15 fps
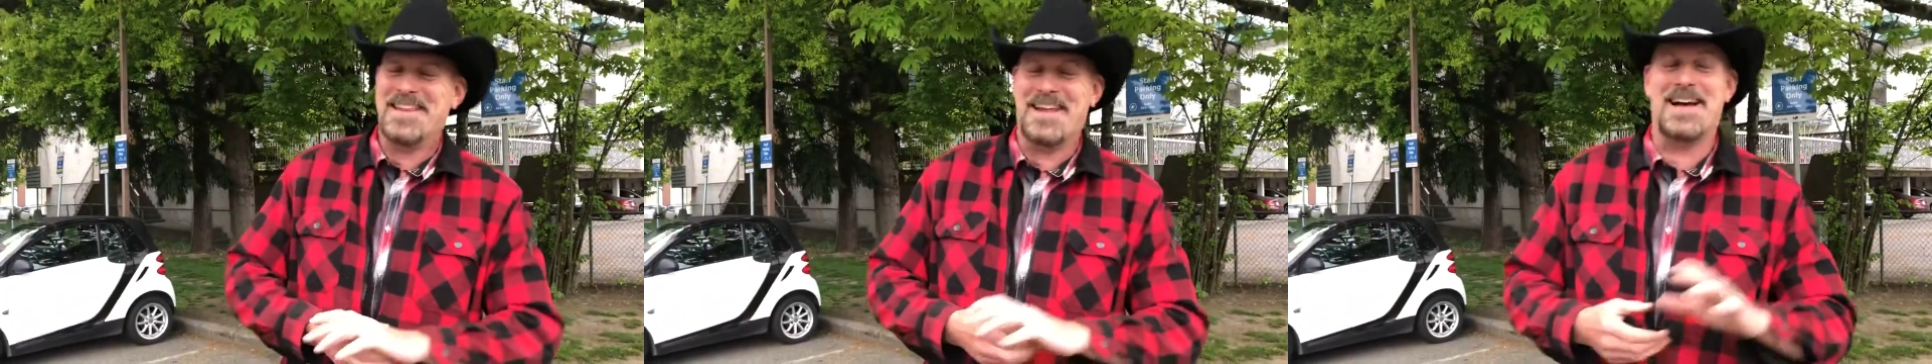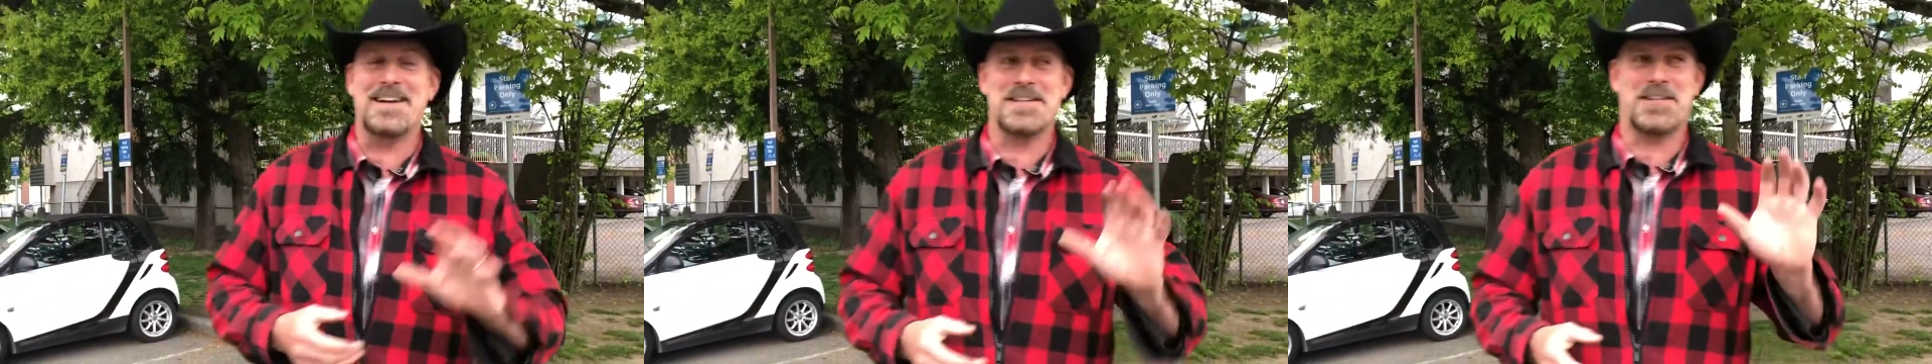
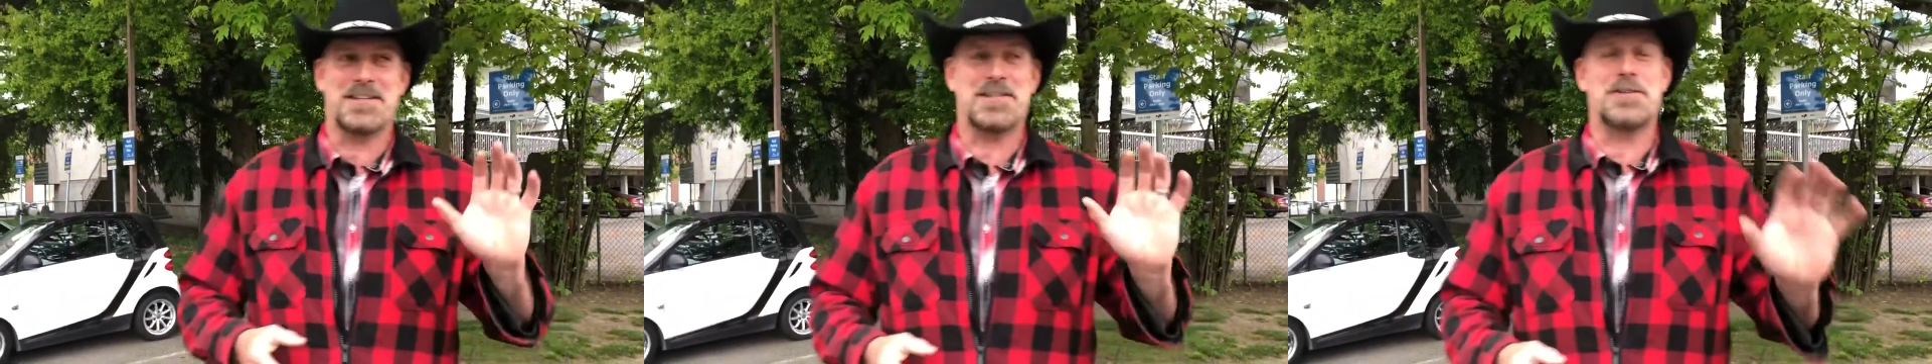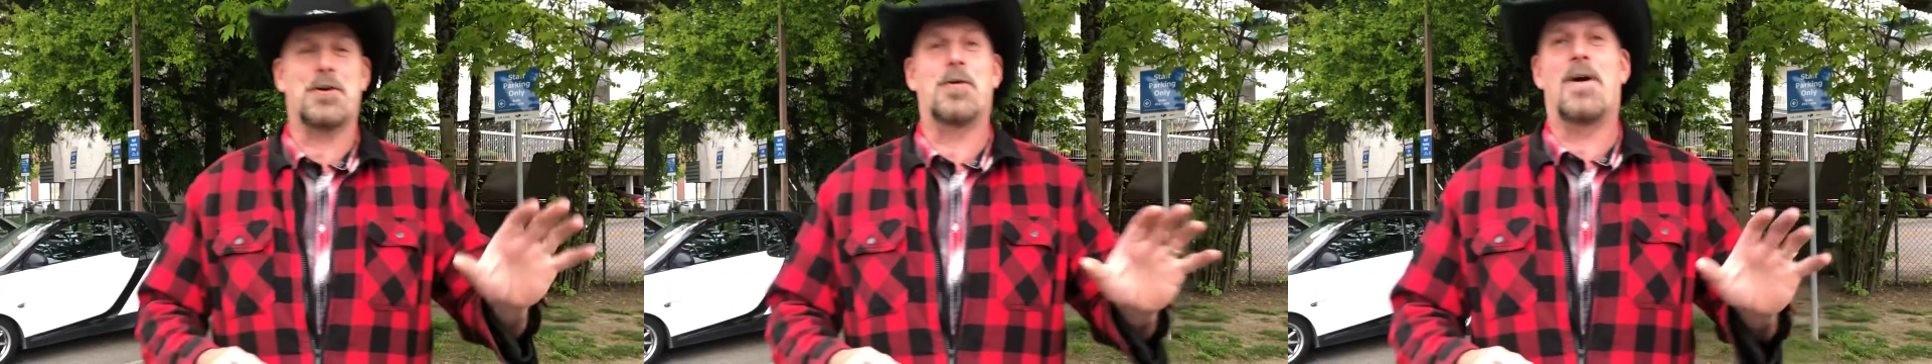that is
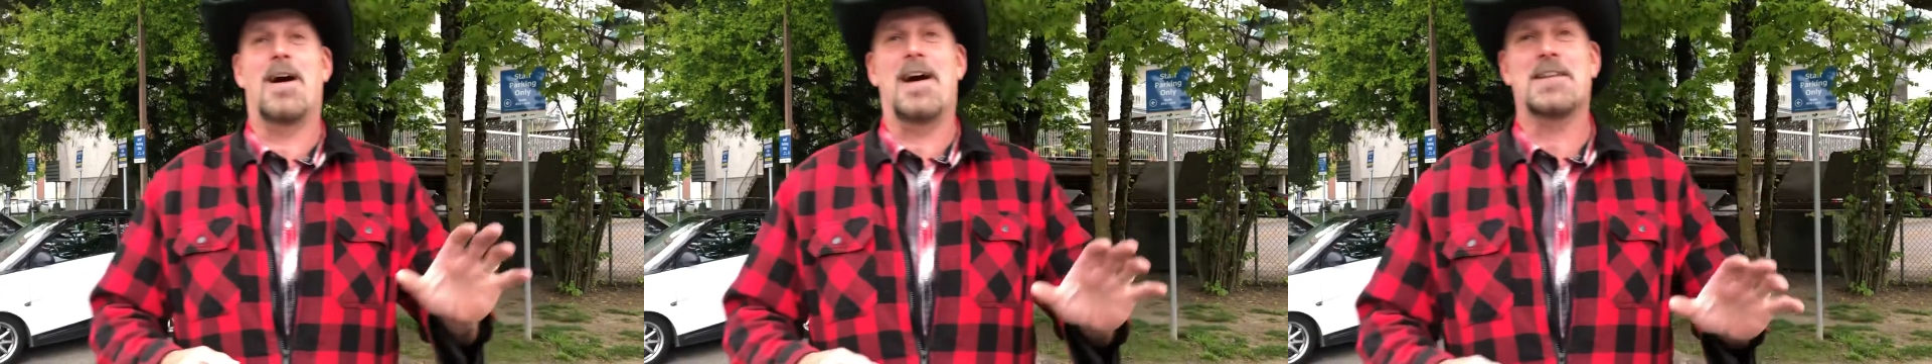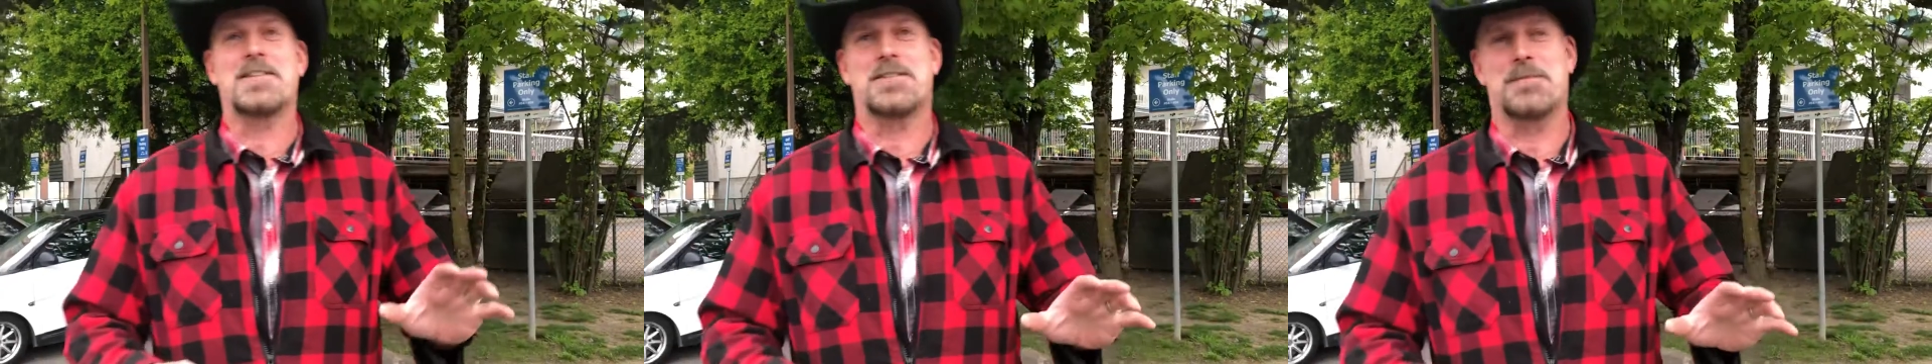so
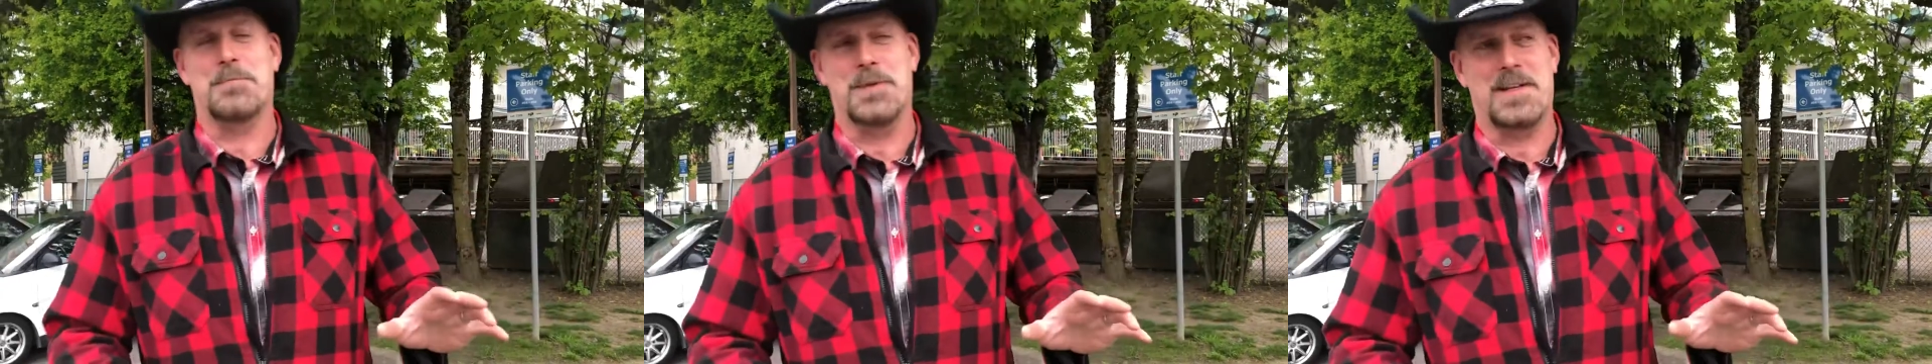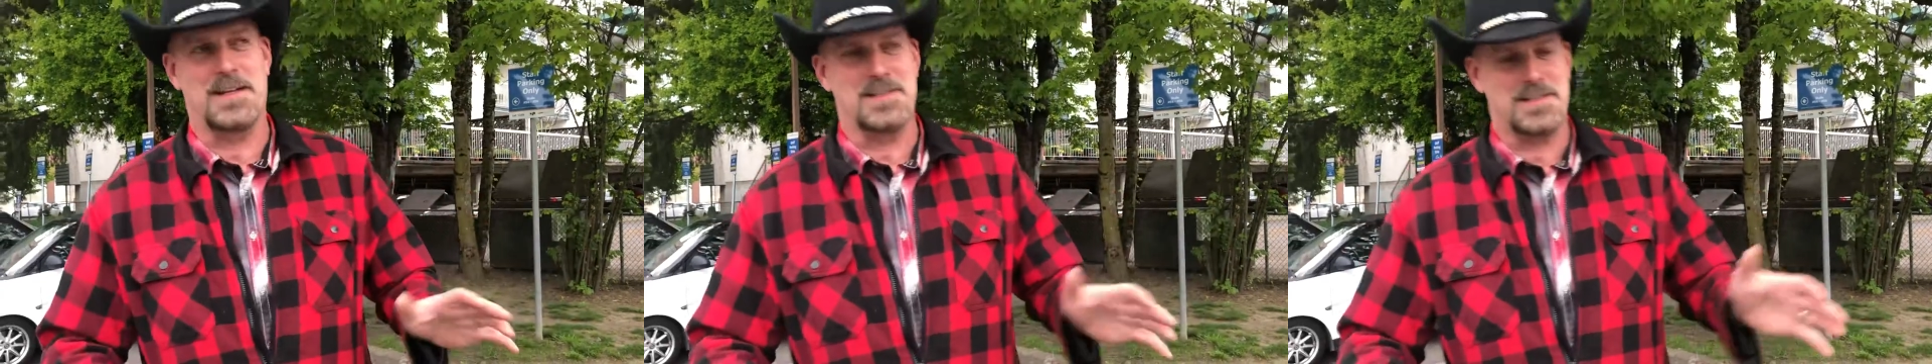awesome
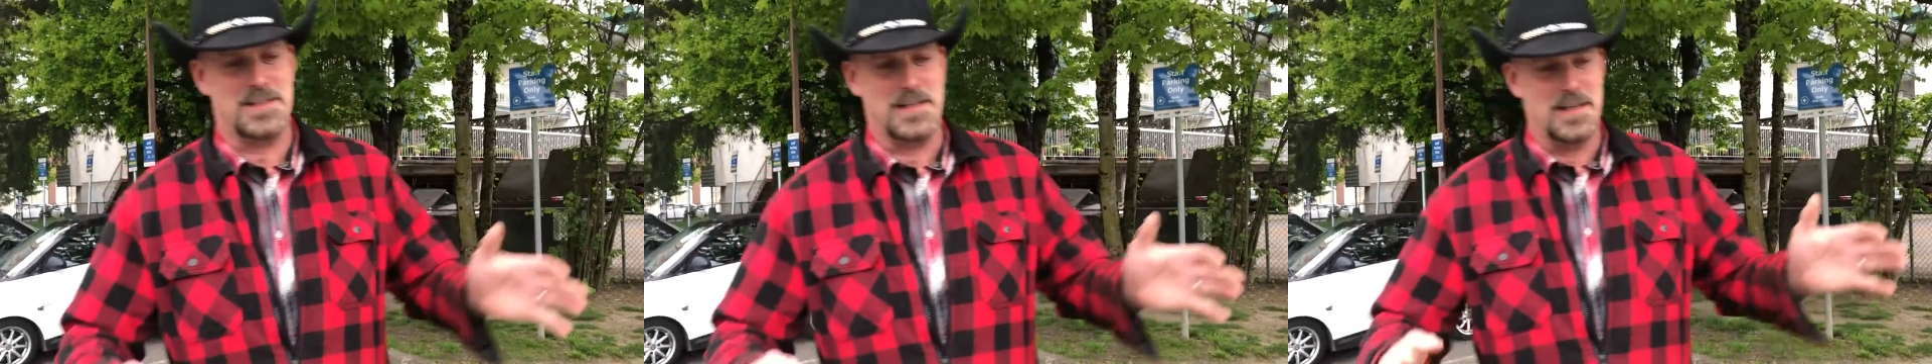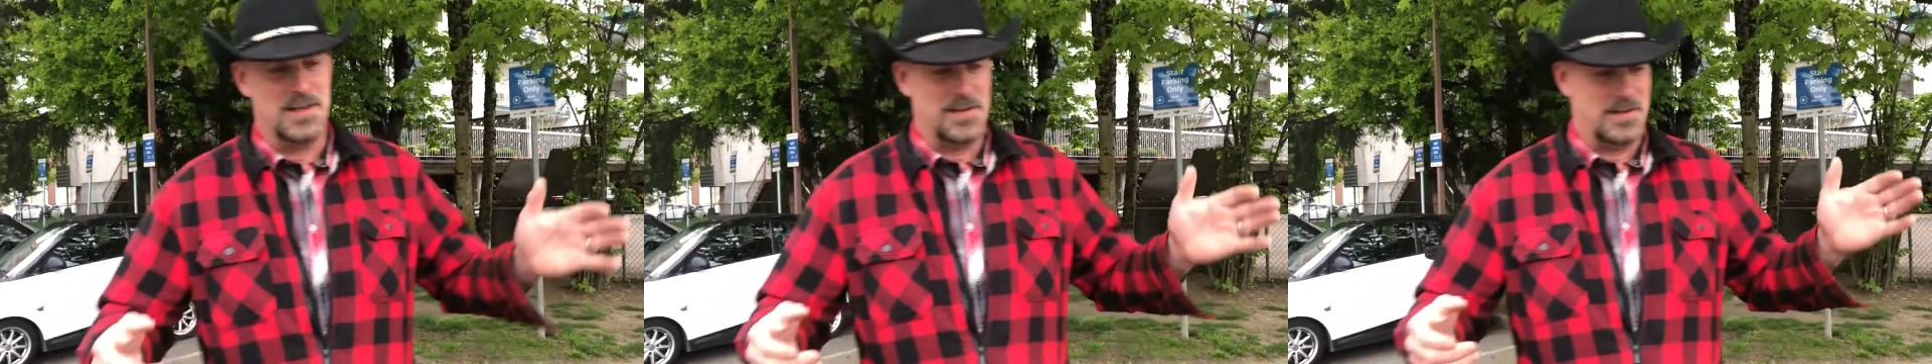because